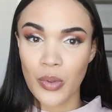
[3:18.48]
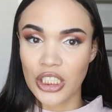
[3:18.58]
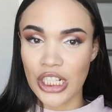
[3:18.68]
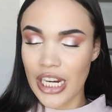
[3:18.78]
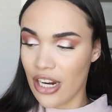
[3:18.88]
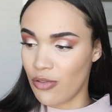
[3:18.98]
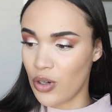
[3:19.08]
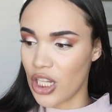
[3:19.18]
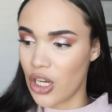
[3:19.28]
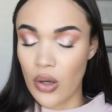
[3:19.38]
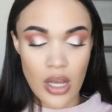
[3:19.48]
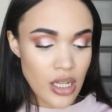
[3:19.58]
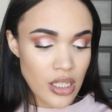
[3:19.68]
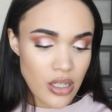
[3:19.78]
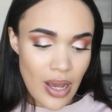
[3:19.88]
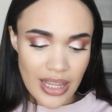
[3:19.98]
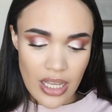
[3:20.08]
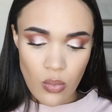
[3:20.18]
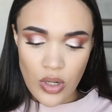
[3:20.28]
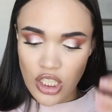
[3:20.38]
what you're here for though. So I
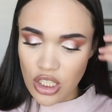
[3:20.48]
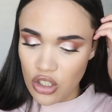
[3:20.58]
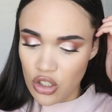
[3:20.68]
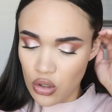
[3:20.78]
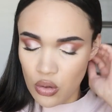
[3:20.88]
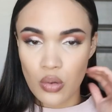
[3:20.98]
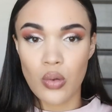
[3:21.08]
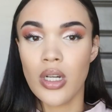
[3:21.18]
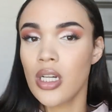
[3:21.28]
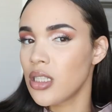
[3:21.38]
think we should do